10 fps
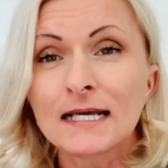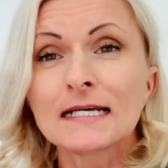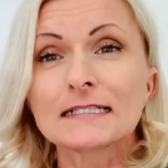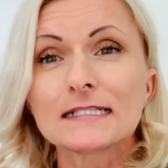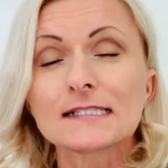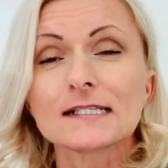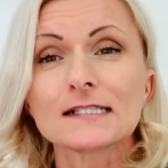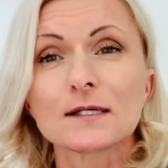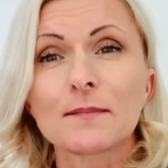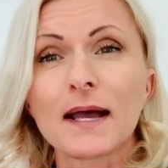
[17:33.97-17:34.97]
This is
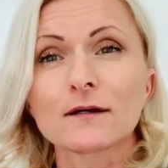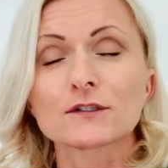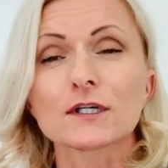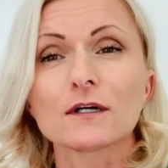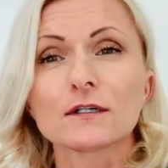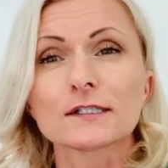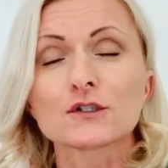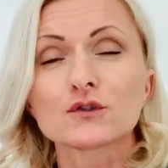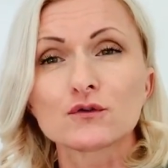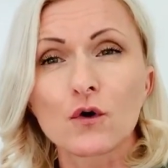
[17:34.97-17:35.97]
about a
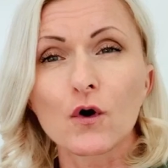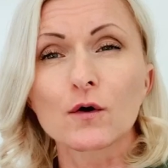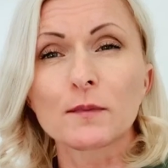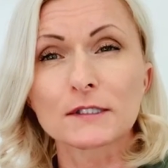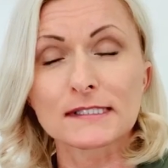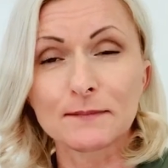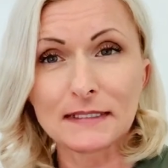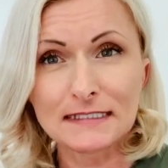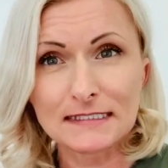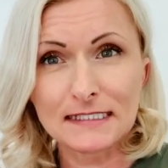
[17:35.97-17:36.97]
strong
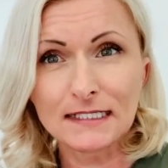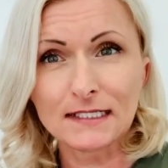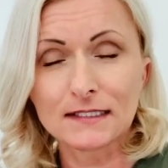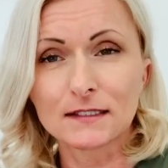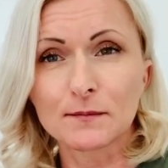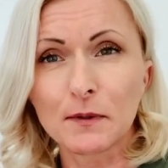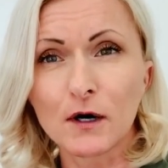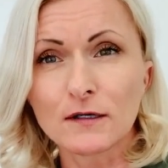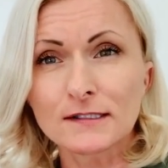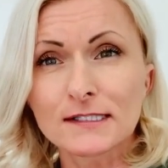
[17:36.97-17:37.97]
possibility in the
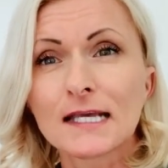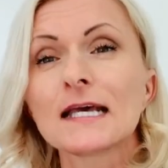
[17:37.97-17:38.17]
past.